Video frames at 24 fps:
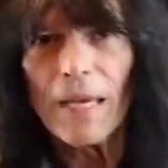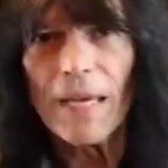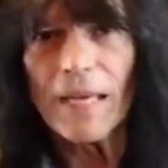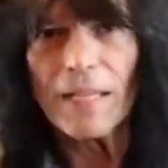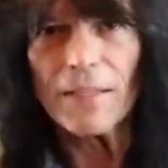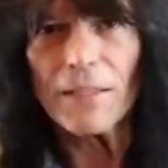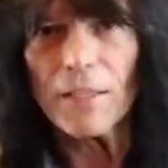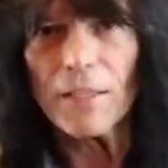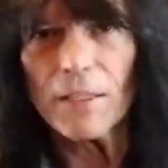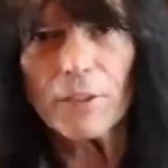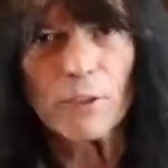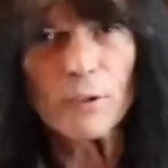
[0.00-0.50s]

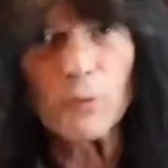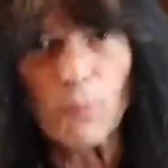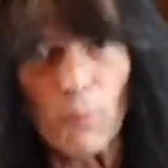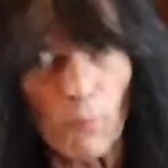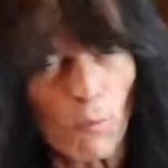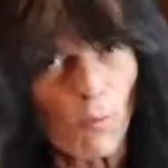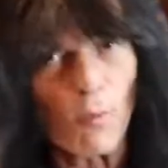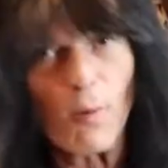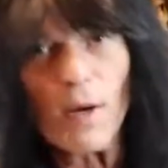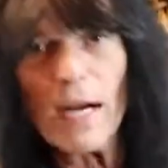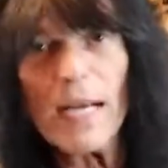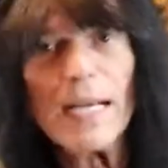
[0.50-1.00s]
and this is
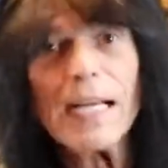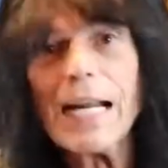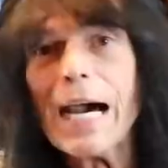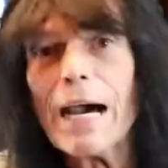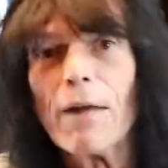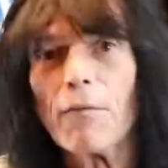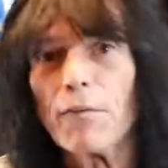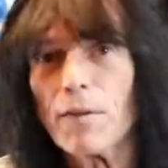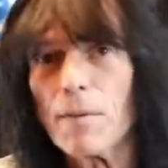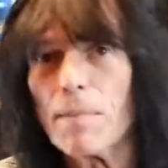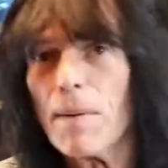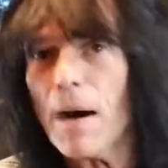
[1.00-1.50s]
right out
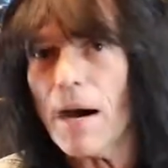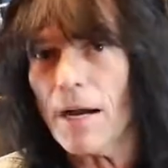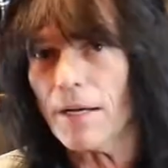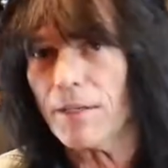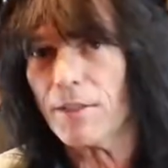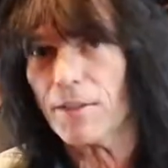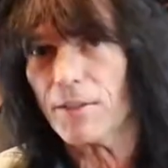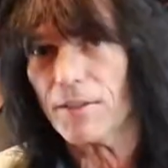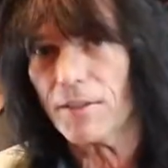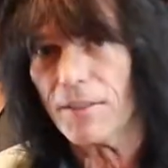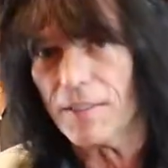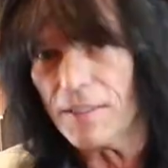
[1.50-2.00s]
of the
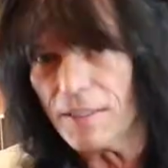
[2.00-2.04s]
box.